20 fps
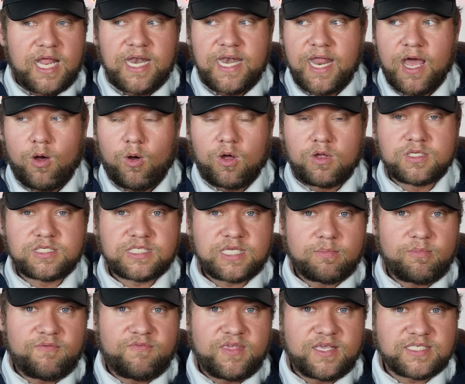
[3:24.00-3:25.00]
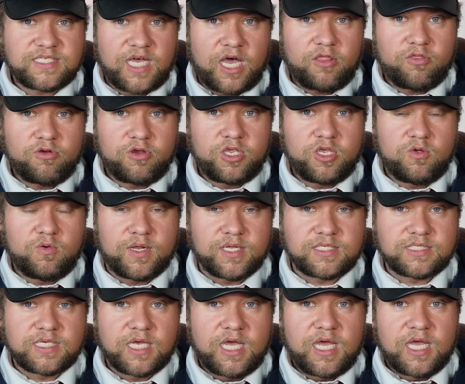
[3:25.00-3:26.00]
Now, on some of these other
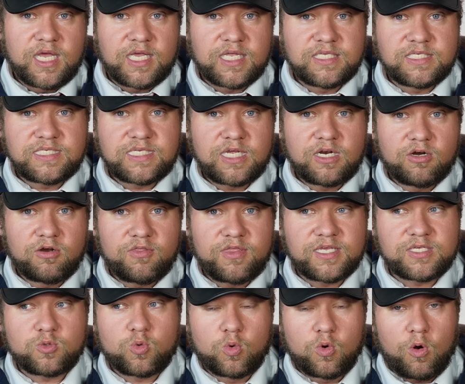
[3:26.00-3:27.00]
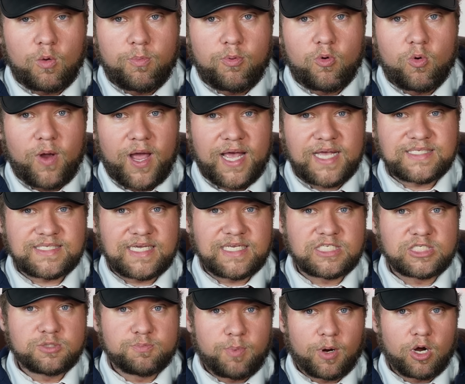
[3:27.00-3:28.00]
units, consider this Whirlpool has a
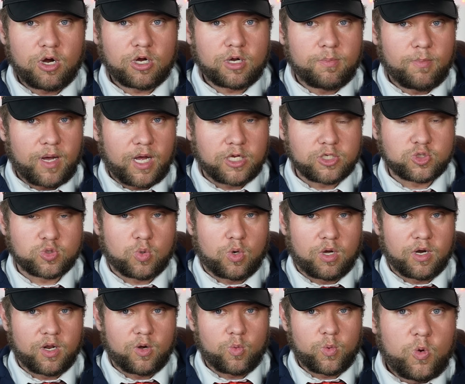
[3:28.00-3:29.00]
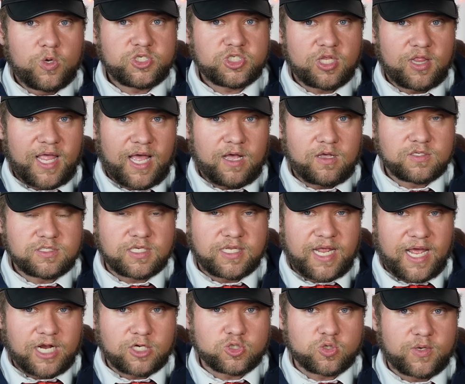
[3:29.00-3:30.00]
spark module on it, which allows
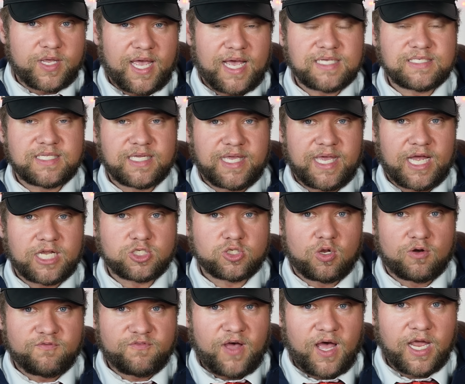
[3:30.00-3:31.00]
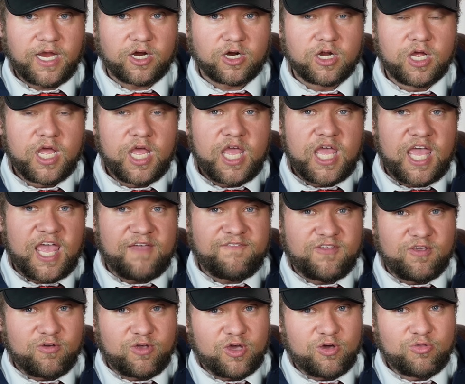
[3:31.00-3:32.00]
natural gas to catch on fire. If
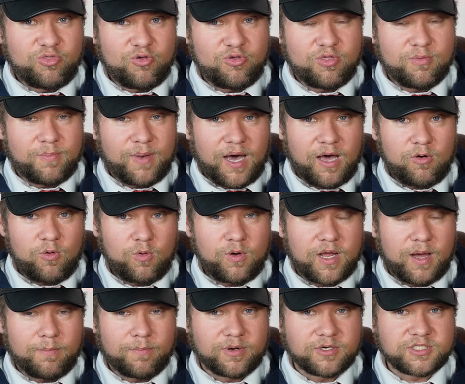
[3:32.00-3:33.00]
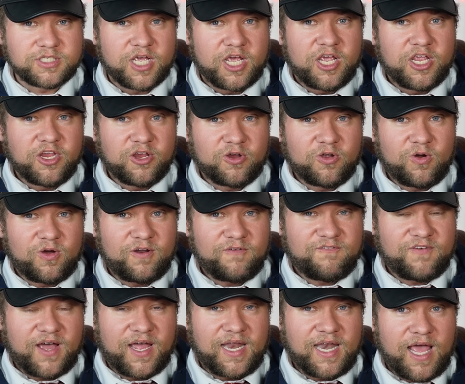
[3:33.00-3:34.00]
you go through the model numbers, you're going to
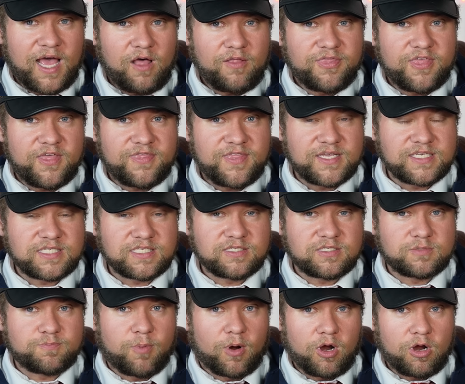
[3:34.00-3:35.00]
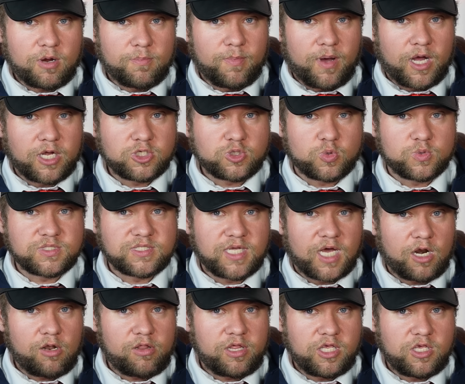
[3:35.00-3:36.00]
find out that this spark module is
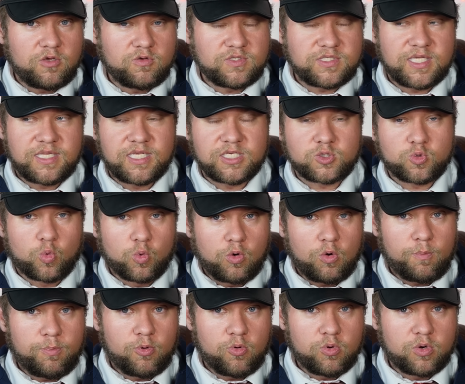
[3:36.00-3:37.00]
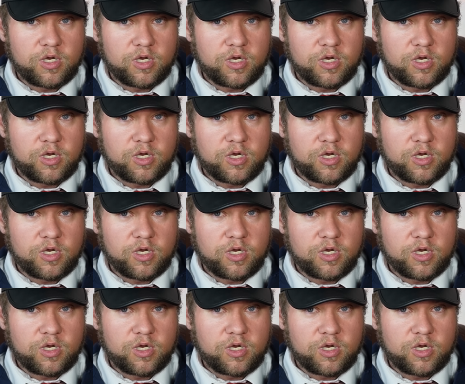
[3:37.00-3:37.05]
not only used in this Whirlpool